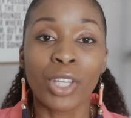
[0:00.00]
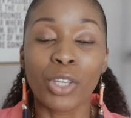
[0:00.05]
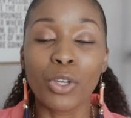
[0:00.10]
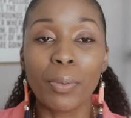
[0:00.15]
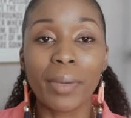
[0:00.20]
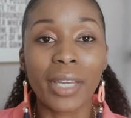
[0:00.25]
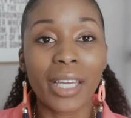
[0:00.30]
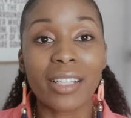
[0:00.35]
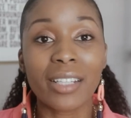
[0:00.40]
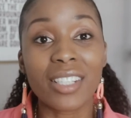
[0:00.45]
you
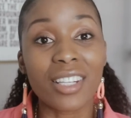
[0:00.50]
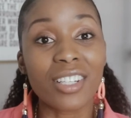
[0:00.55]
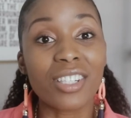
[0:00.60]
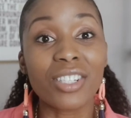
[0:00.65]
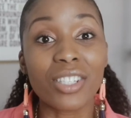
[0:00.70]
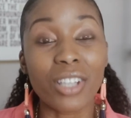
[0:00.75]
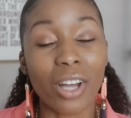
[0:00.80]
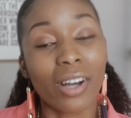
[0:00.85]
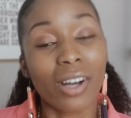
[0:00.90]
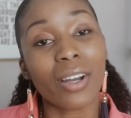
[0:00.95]
begin to
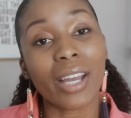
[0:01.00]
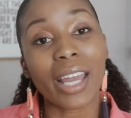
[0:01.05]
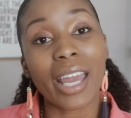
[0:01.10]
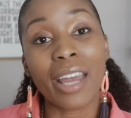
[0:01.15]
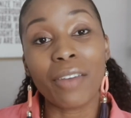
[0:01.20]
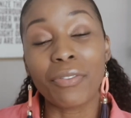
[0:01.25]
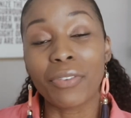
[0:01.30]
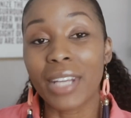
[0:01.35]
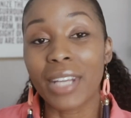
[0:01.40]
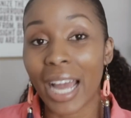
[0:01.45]
sulk
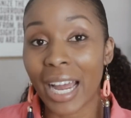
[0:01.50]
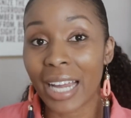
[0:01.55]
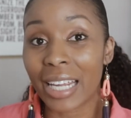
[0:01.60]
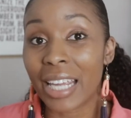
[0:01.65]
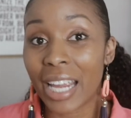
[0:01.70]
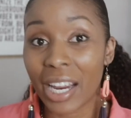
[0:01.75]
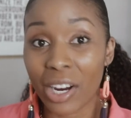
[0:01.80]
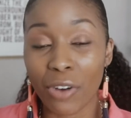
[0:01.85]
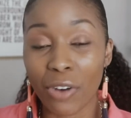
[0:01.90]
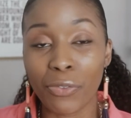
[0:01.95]
if not
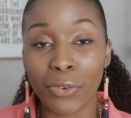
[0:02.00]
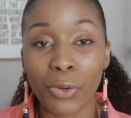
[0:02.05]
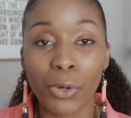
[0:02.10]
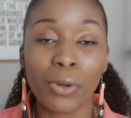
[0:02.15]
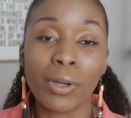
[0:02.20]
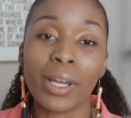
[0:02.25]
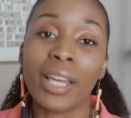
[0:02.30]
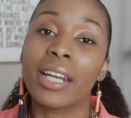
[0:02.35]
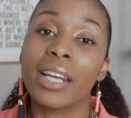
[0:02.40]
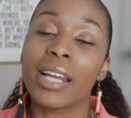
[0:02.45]

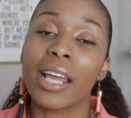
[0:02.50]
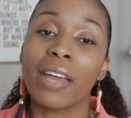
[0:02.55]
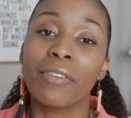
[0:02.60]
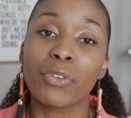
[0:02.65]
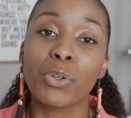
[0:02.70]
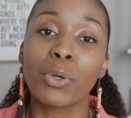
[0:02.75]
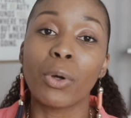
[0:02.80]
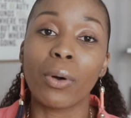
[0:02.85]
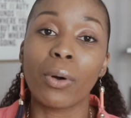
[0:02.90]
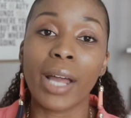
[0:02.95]
careful and if
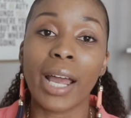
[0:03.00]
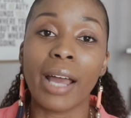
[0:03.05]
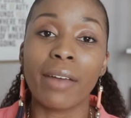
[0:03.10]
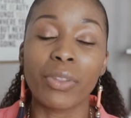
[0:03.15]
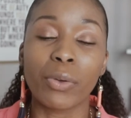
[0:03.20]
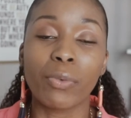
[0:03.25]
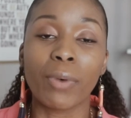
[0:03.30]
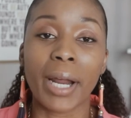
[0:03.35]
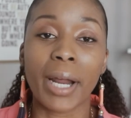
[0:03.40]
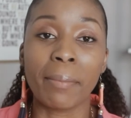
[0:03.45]
you don't have
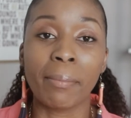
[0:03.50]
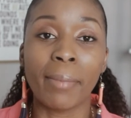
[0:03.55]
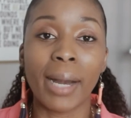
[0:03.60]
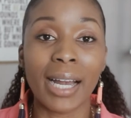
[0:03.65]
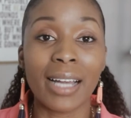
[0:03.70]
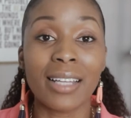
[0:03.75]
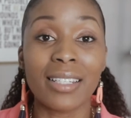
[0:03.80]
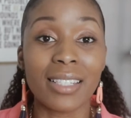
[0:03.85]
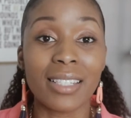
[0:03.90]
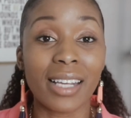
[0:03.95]
the right
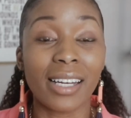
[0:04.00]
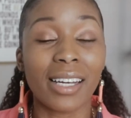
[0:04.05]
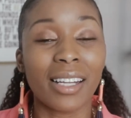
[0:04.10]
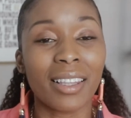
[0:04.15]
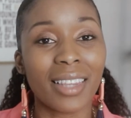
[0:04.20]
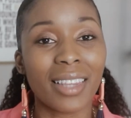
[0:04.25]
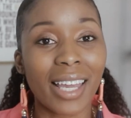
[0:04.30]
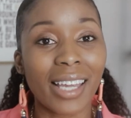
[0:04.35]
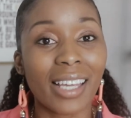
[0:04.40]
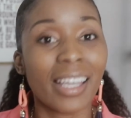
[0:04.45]
mindset and
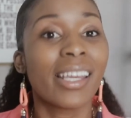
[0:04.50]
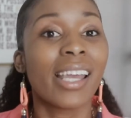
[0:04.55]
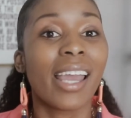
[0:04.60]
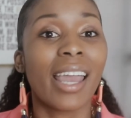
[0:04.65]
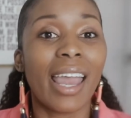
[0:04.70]
think,